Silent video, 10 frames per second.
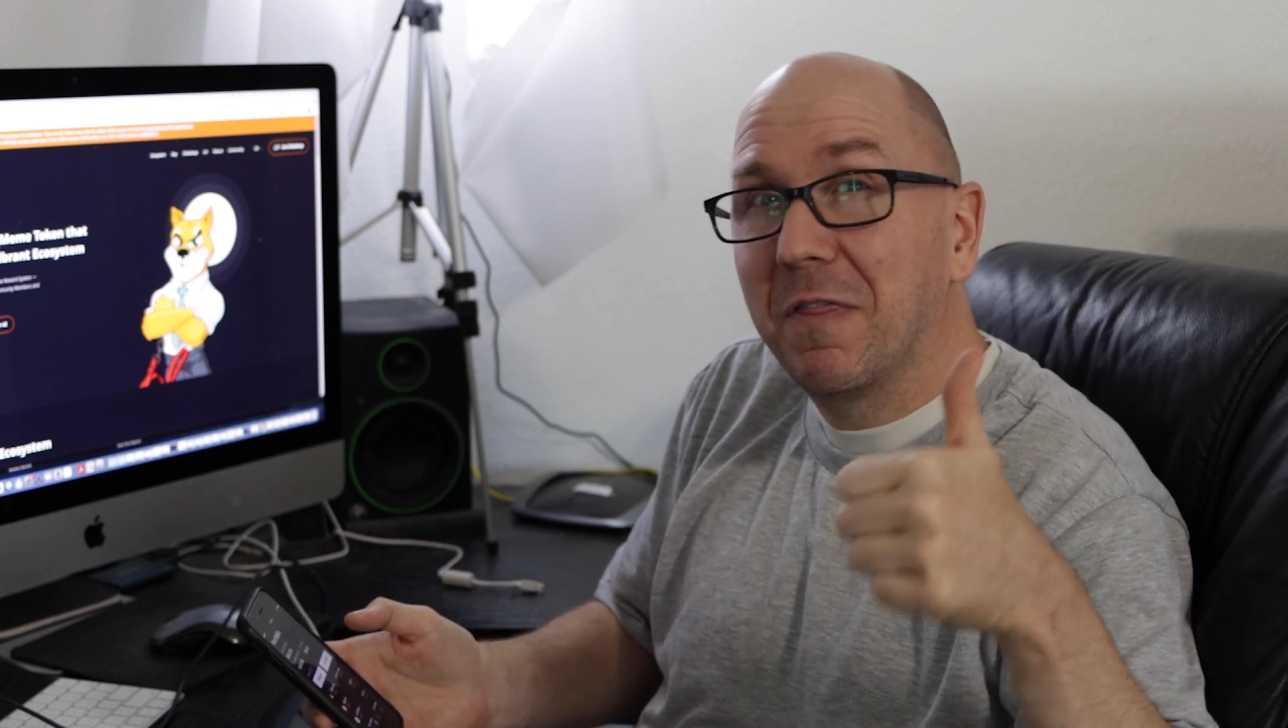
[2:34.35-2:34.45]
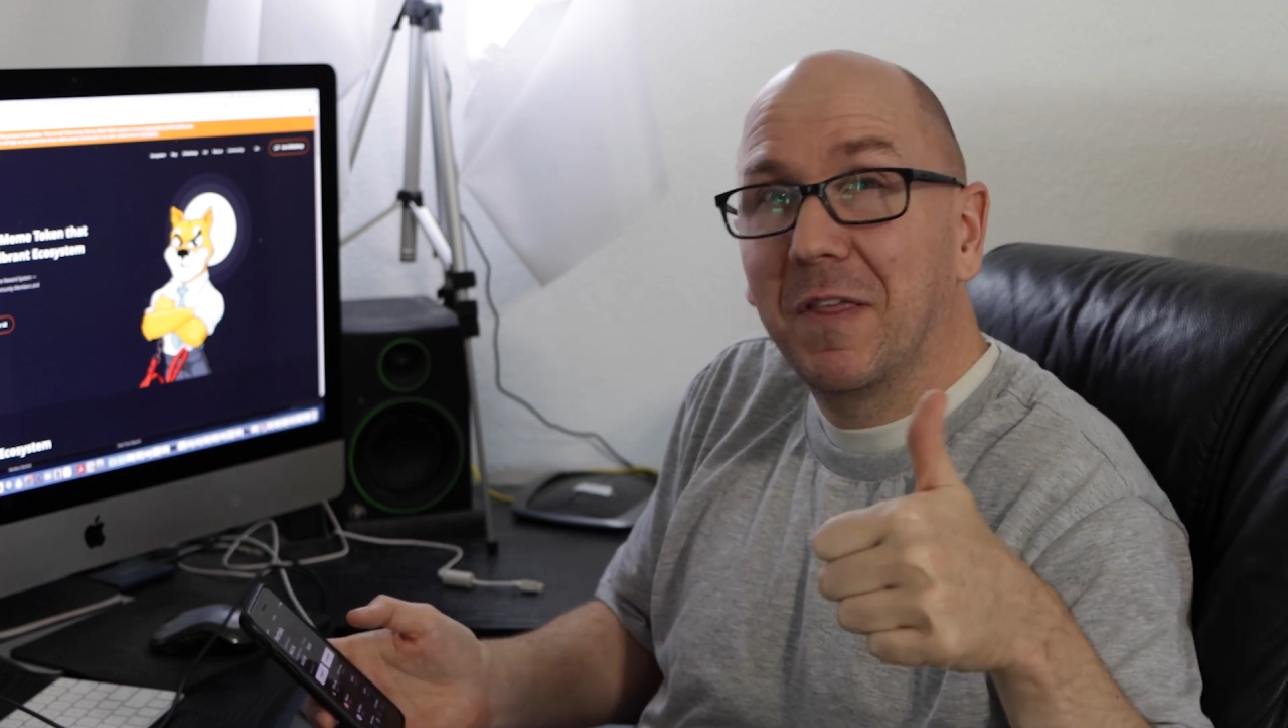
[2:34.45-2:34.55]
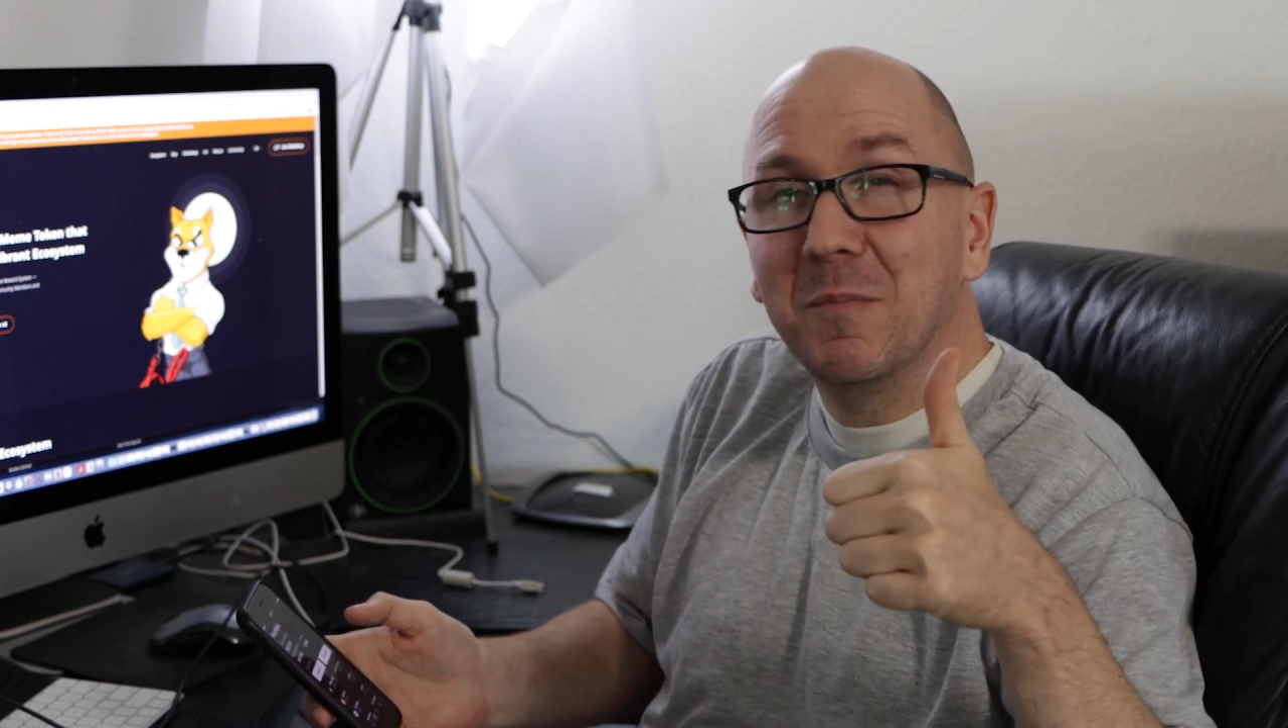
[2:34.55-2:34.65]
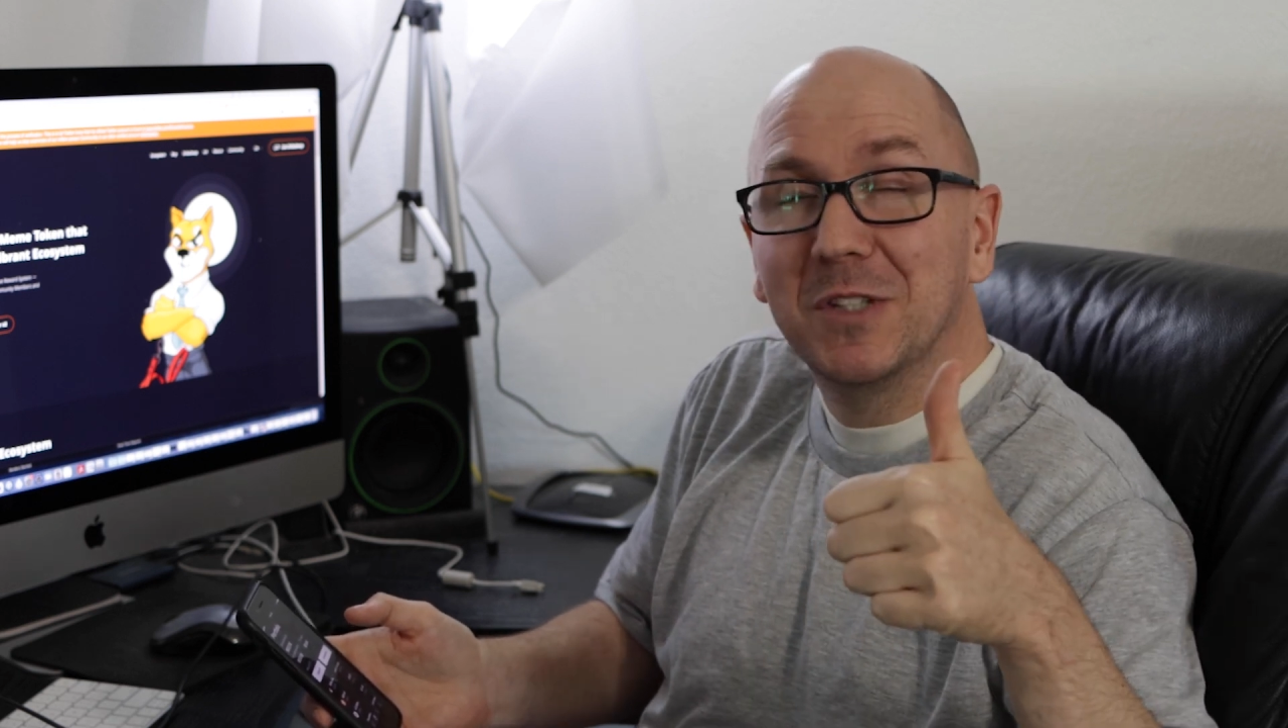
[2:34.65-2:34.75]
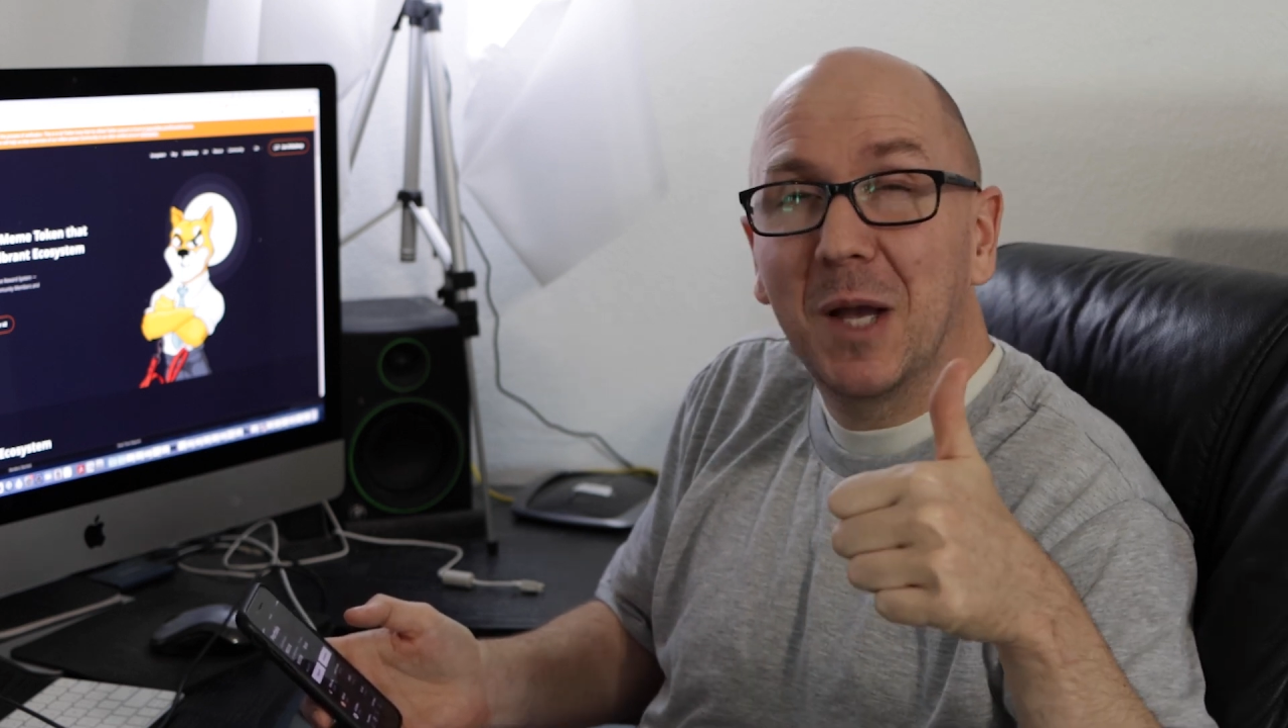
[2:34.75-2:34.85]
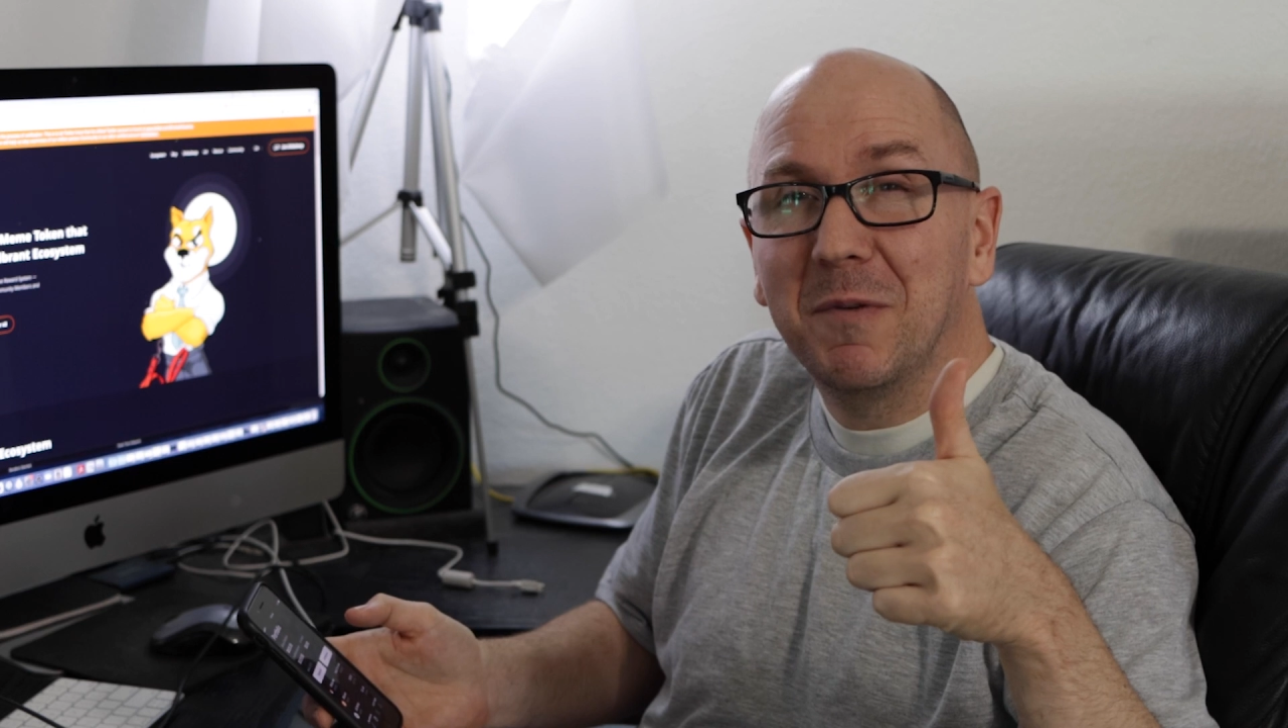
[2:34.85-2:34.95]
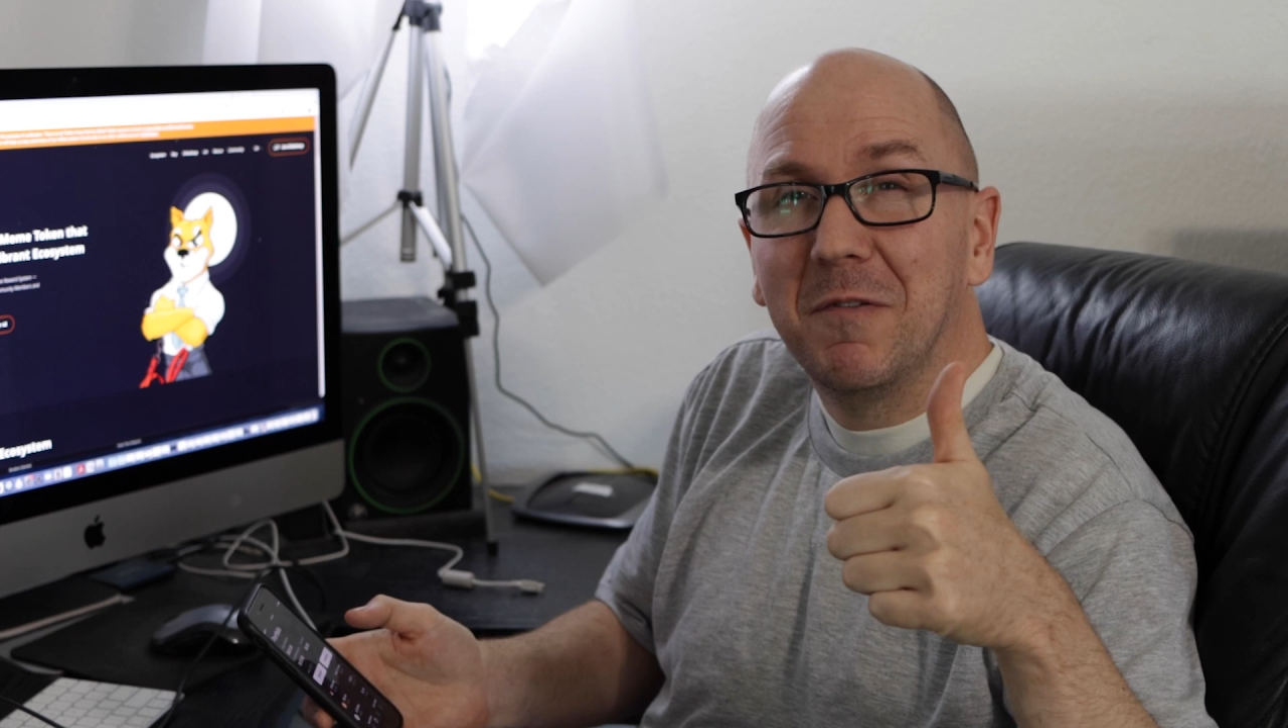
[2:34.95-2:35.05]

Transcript: a thumbs up